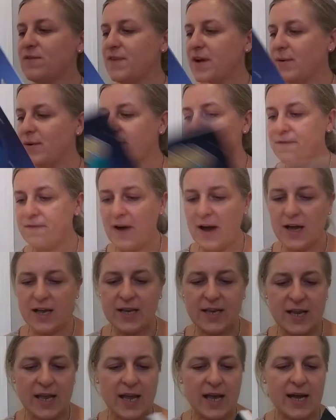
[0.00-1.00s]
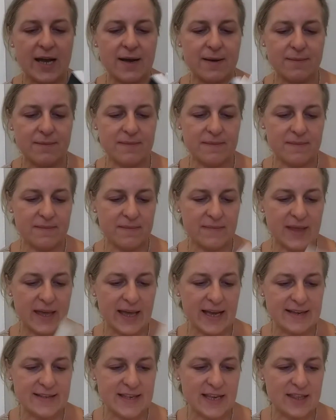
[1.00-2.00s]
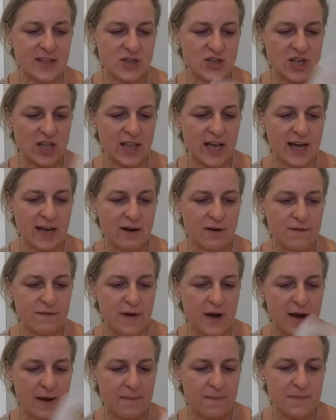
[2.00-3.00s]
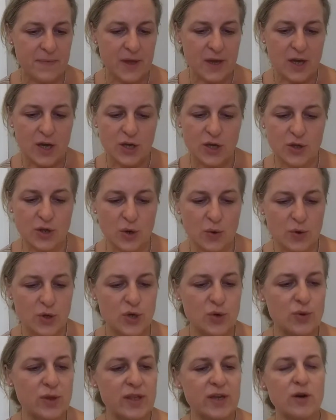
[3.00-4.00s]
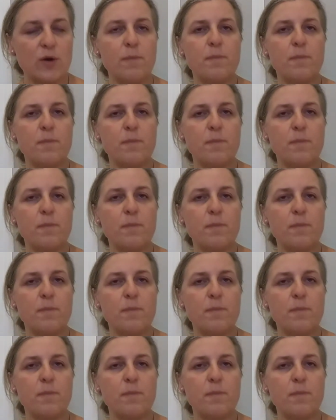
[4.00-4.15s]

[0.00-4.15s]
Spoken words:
very fun. Like I said, there's a lot of cute little